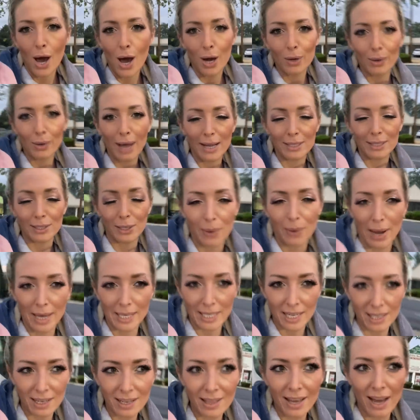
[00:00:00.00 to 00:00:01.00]
Okay, so I
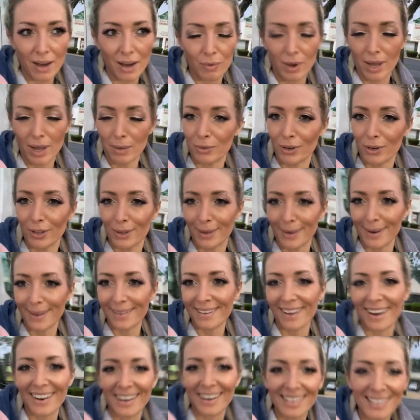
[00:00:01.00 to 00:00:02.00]
needed that way more than I
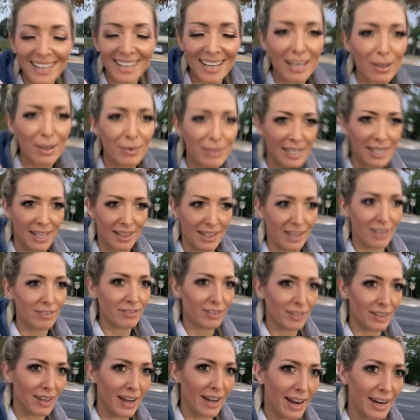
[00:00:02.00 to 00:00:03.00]
thought I did. I was in there
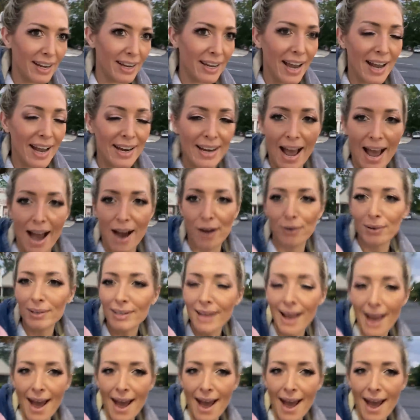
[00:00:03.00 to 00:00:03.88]
for like an hour and a